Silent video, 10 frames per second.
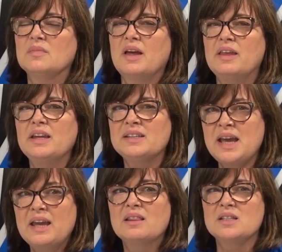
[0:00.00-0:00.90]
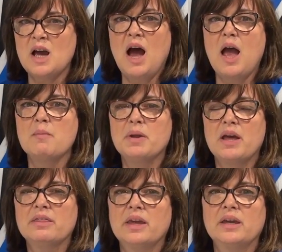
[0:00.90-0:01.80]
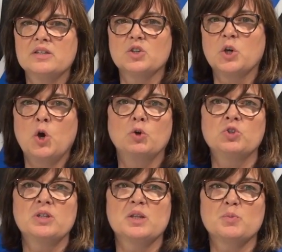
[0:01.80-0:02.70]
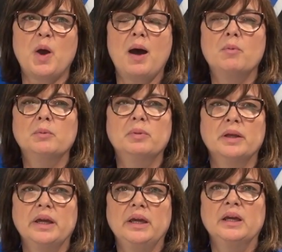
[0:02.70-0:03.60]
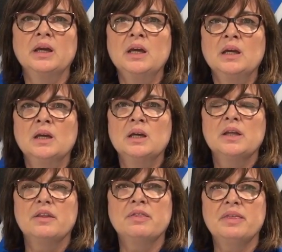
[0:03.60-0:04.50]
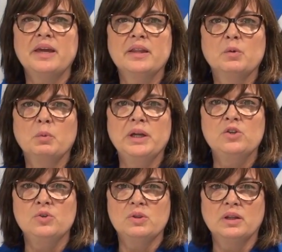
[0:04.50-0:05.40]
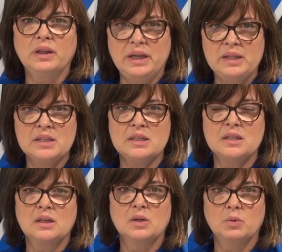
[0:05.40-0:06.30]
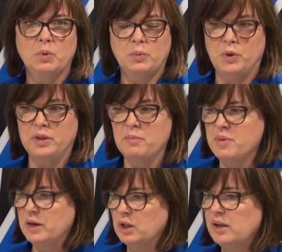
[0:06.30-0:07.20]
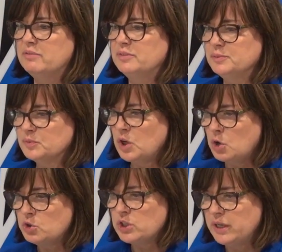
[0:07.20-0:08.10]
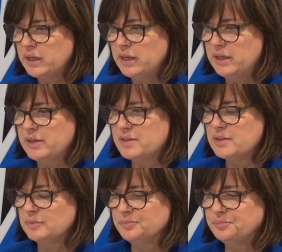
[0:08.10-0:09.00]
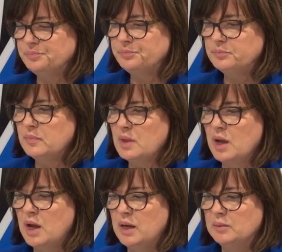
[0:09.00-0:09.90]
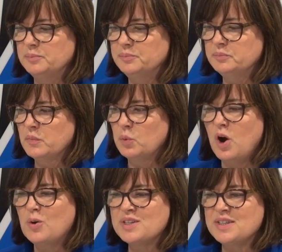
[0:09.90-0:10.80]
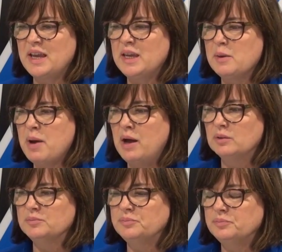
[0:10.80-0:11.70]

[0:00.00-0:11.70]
think take the time. And I think as a coach, that's probably the thing that we do the least when we're in the middle of coaching is we're always thinking about